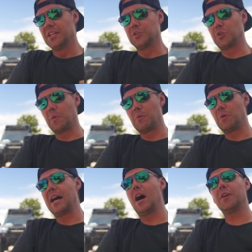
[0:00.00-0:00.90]
so we
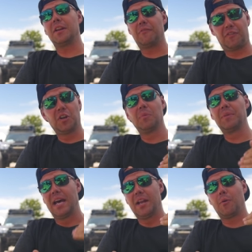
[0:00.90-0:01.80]
went out and
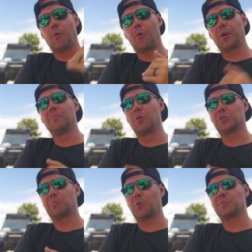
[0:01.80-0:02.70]
filmed at Oregon
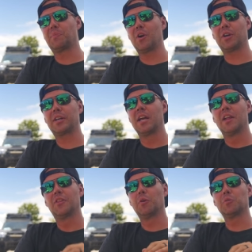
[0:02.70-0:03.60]
Motorsports Park.
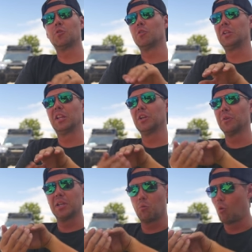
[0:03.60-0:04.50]
There was only
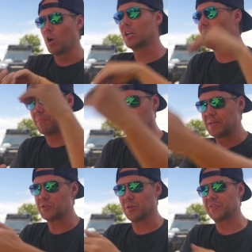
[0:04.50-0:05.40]
literally one clip of
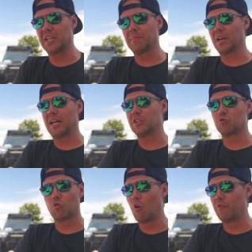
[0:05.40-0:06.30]
me drifting, but I
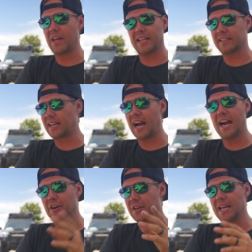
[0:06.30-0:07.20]
drove that
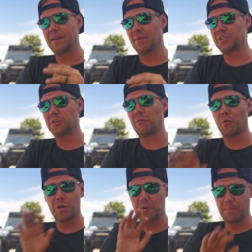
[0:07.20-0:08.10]
entire day in my
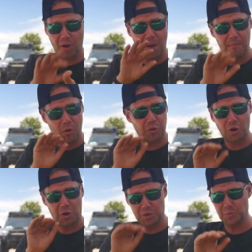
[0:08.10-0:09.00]
240. We brought both
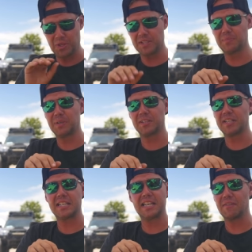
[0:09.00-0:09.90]
cars with us because
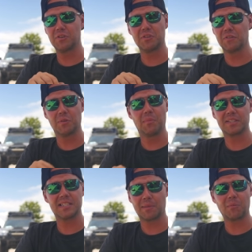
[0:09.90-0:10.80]
I'd never driven the
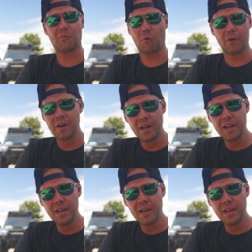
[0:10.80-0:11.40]
Mustang before